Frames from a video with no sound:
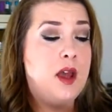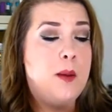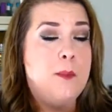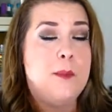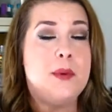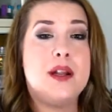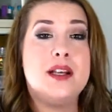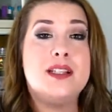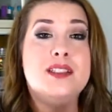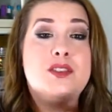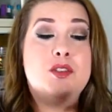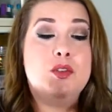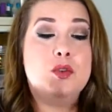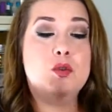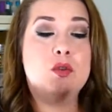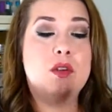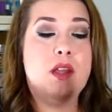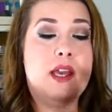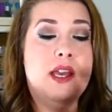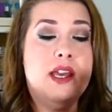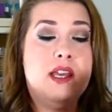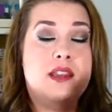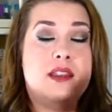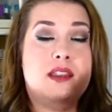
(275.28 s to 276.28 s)
But I do
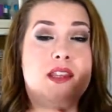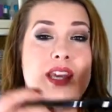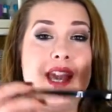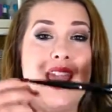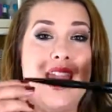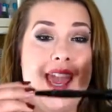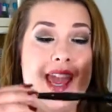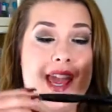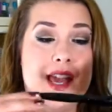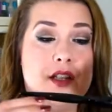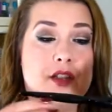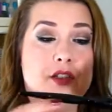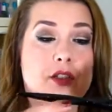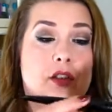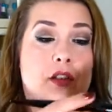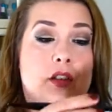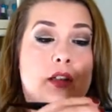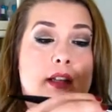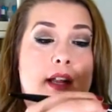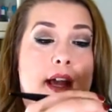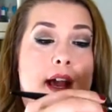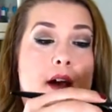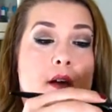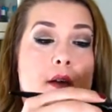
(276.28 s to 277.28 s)
like the
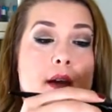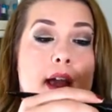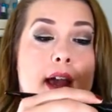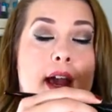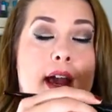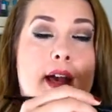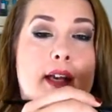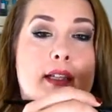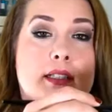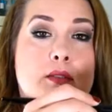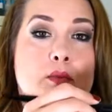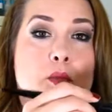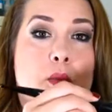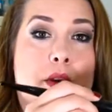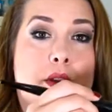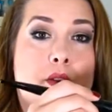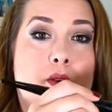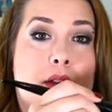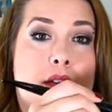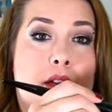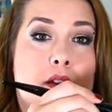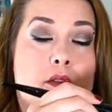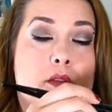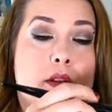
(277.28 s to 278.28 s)
handle and how it has where
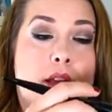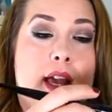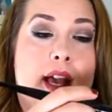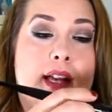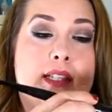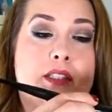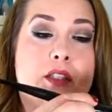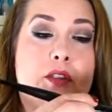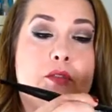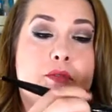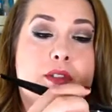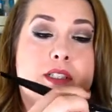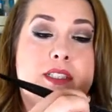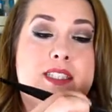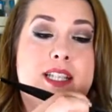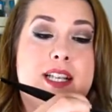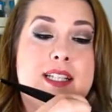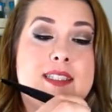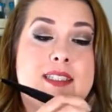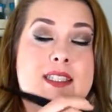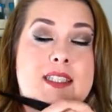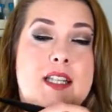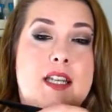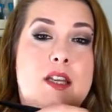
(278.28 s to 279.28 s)
you can, it has three
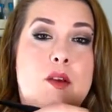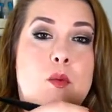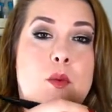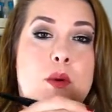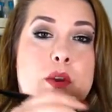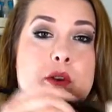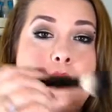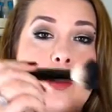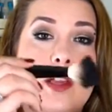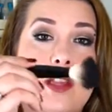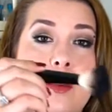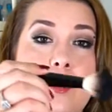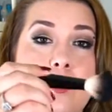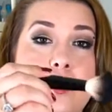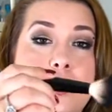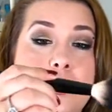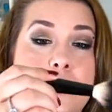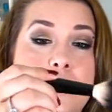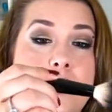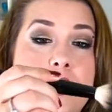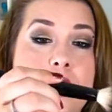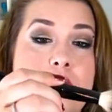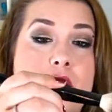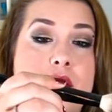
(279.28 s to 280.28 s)
dents in it where you can use
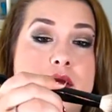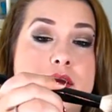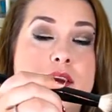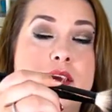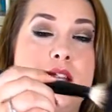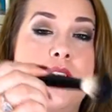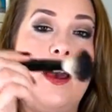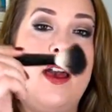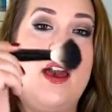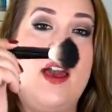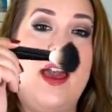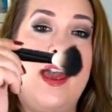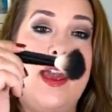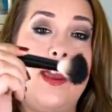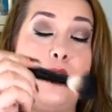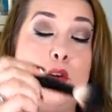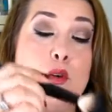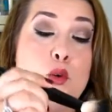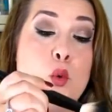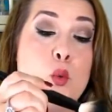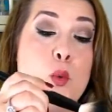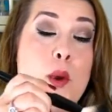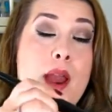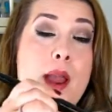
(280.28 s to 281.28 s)
your fingers
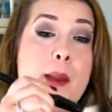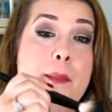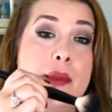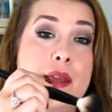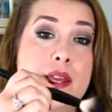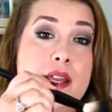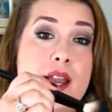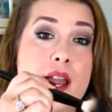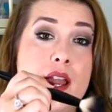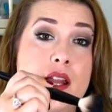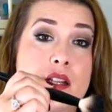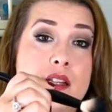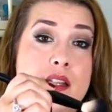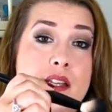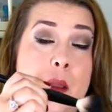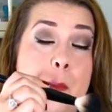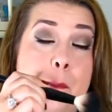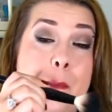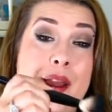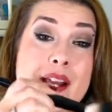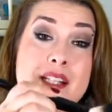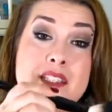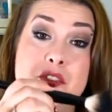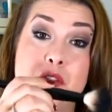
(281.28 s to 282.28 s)
and grab it kind of like
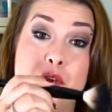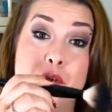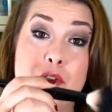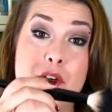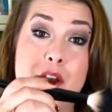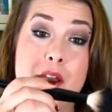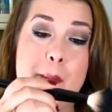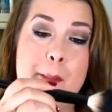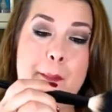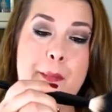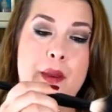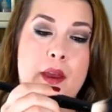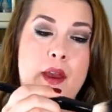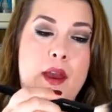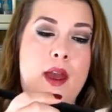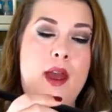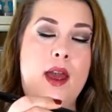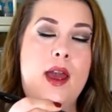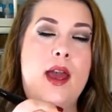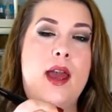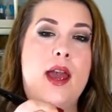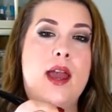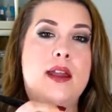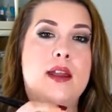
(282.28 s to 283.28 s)
a pencil grip,
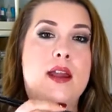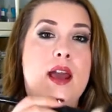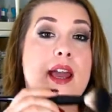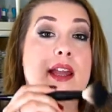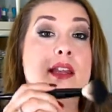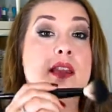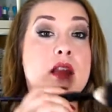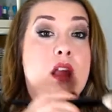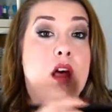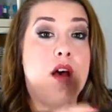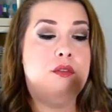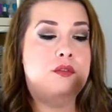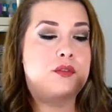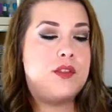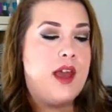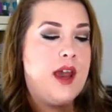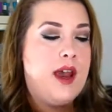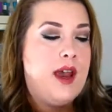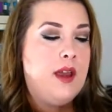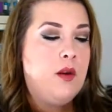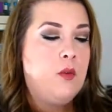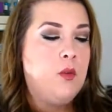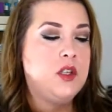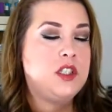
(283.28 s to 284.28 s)
and I love
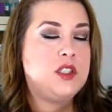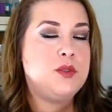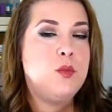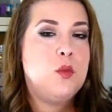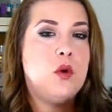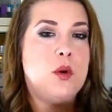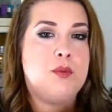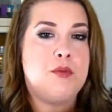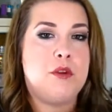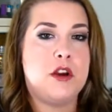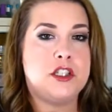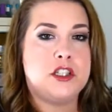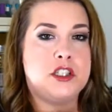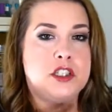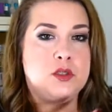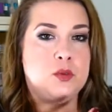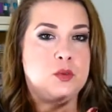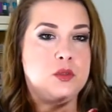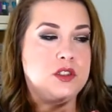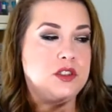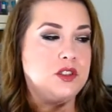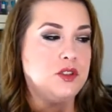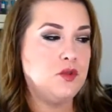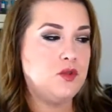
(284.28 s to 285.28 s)
that. I wish more
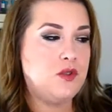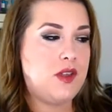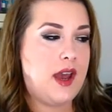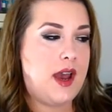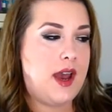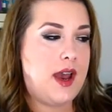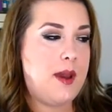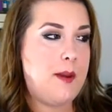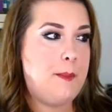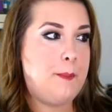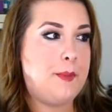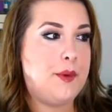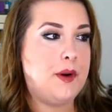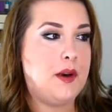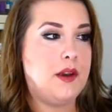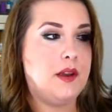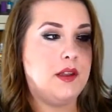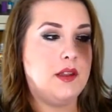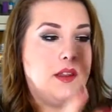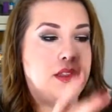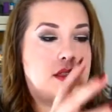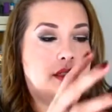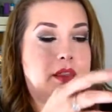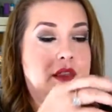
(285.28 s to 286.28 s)
brushes would do that,
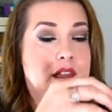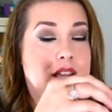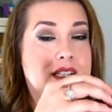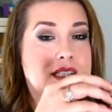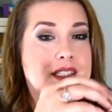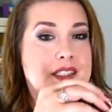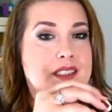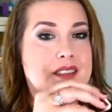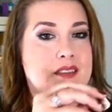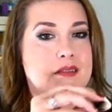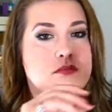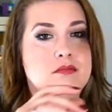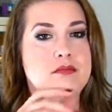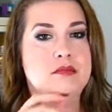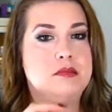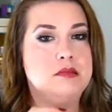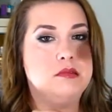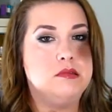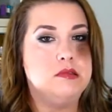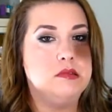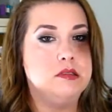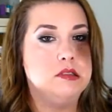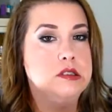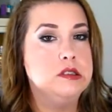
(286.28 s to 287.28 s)
but this,
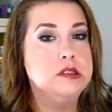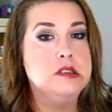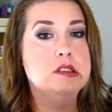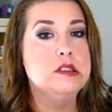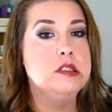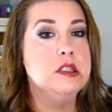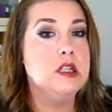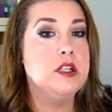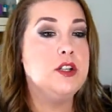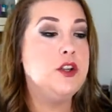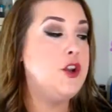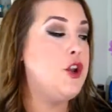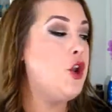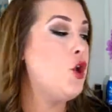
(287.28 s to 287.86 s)
no.